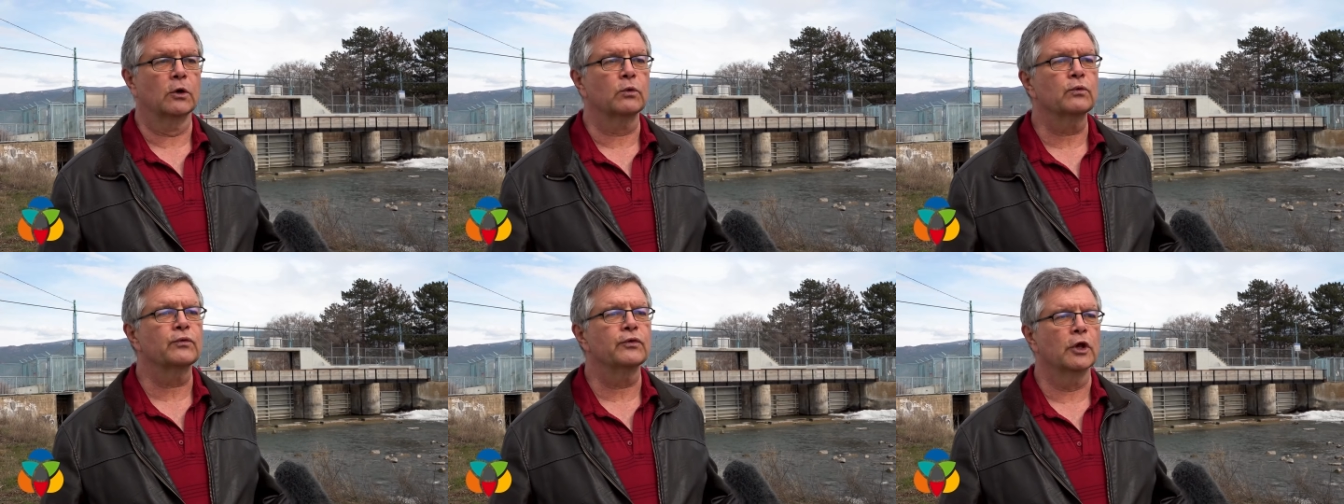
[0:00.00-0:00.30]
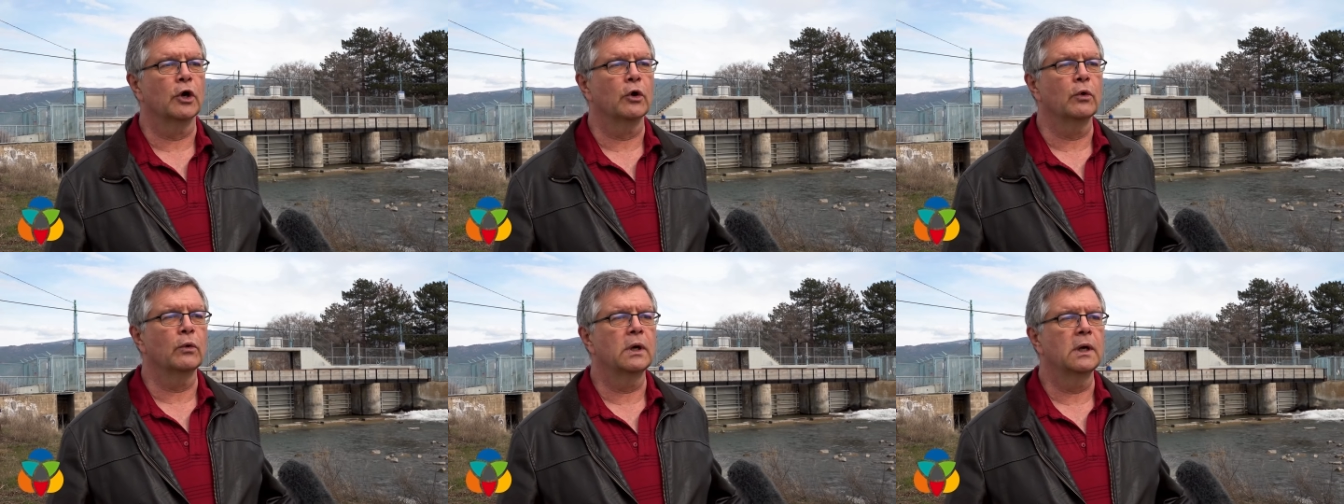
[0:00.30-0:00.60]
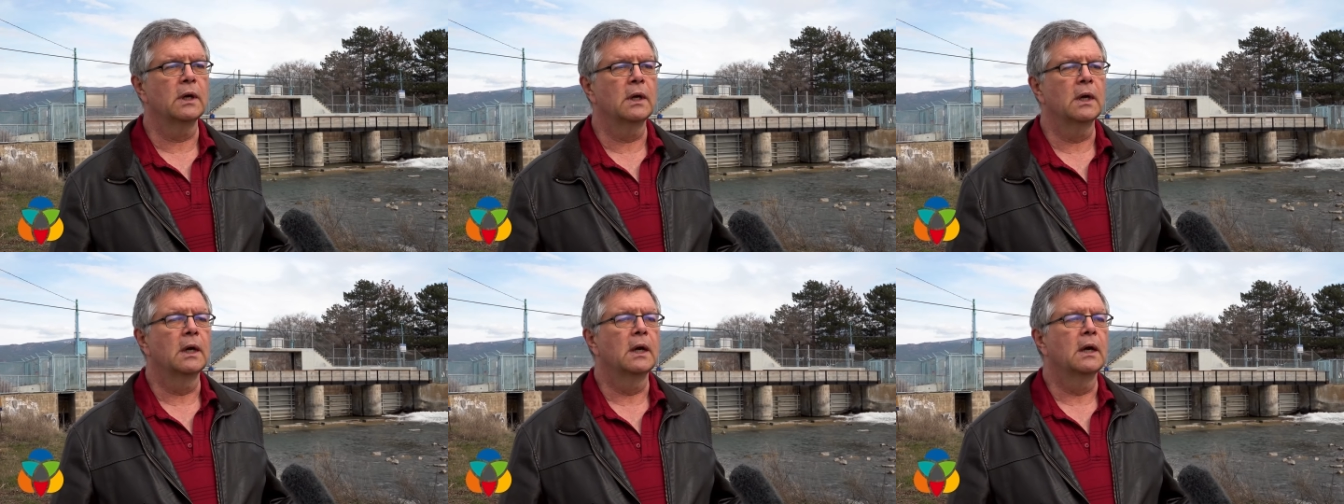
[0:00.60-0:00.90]
outflow,
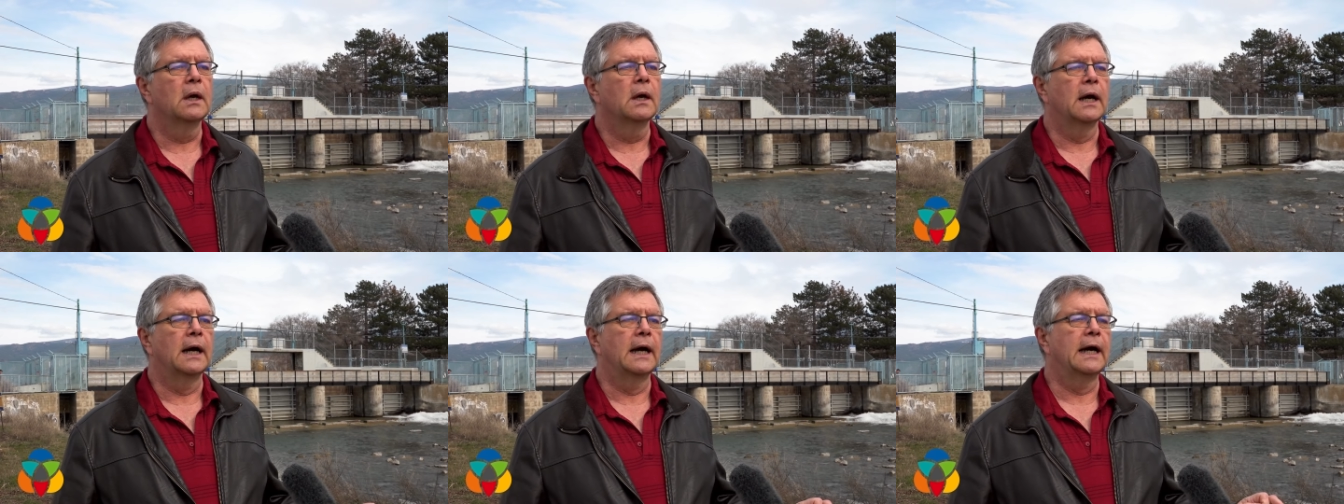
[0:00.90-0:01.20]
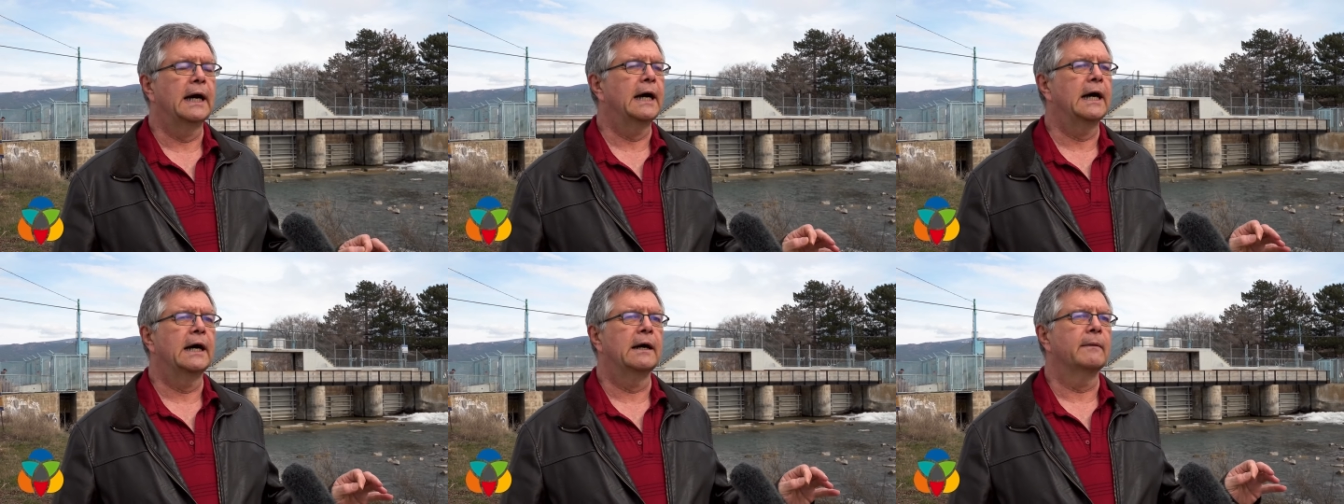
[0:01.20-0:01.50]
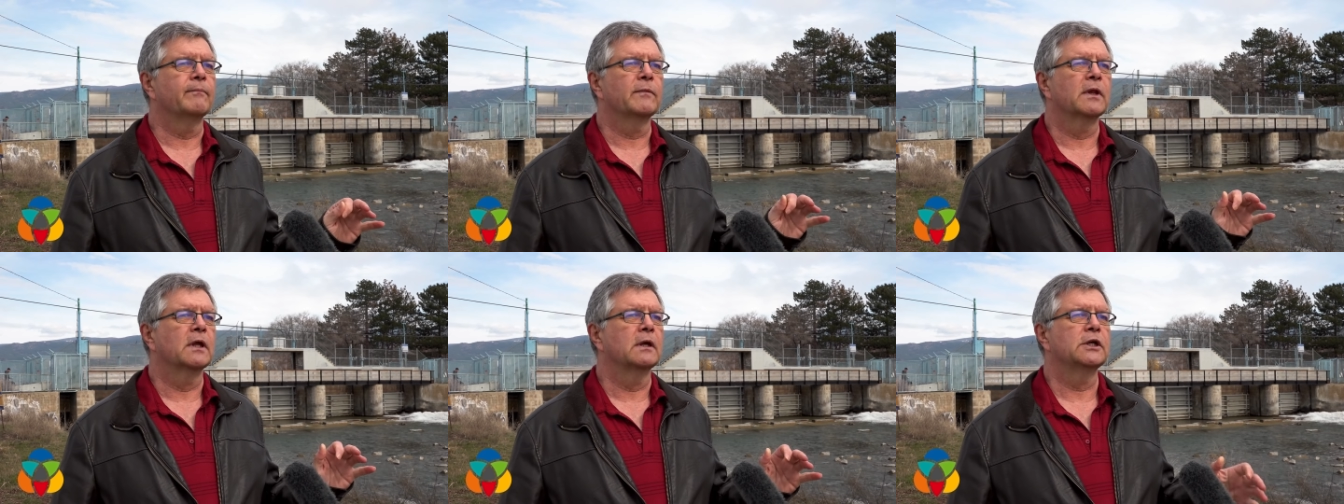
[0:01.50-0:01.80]
uh,
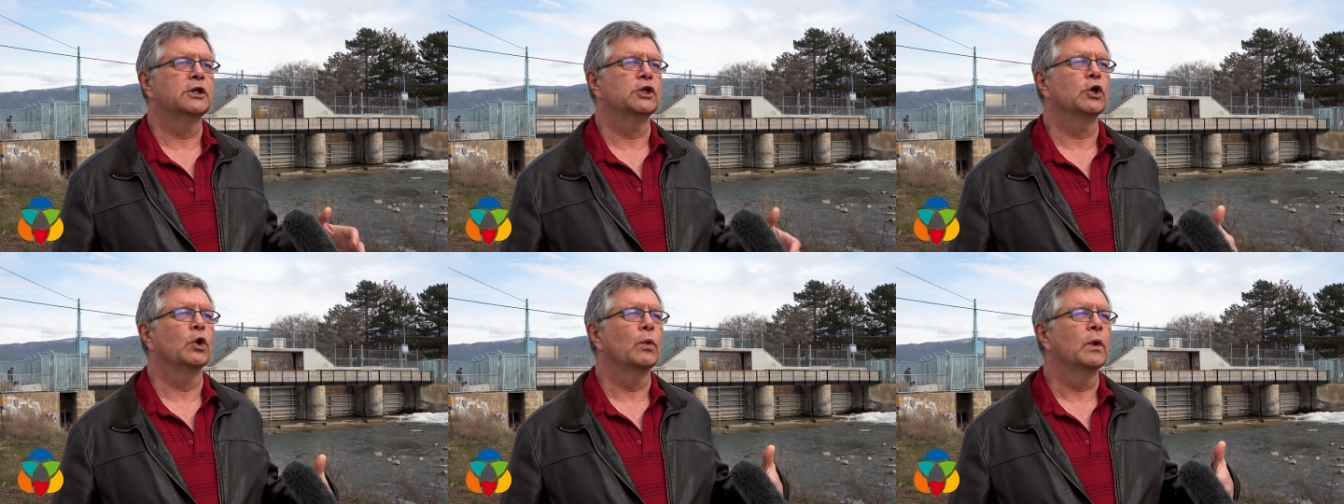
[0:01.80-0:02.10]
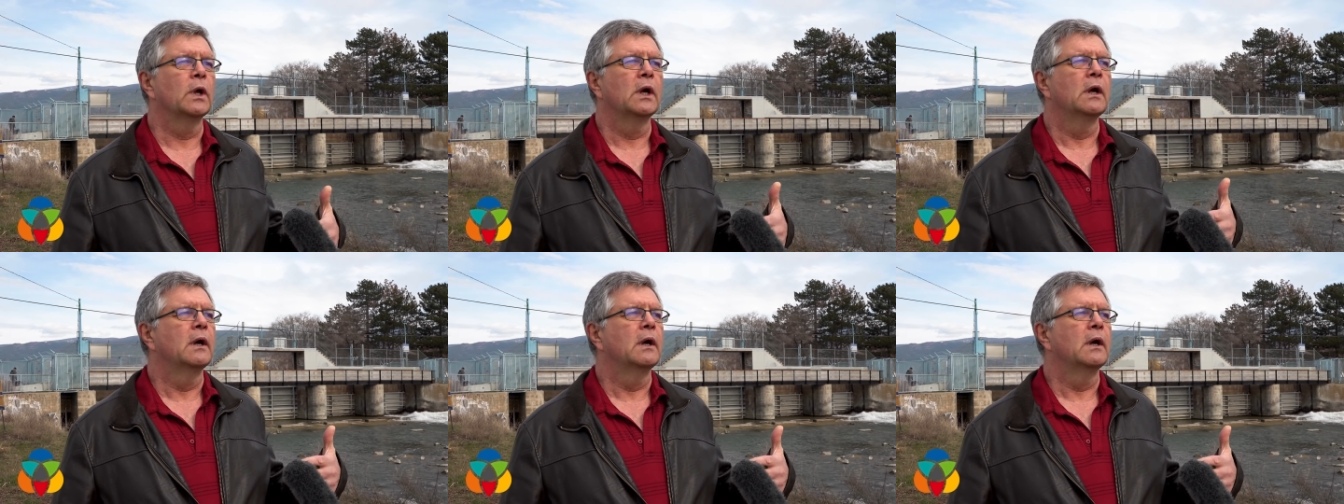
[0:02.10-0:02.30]
you know,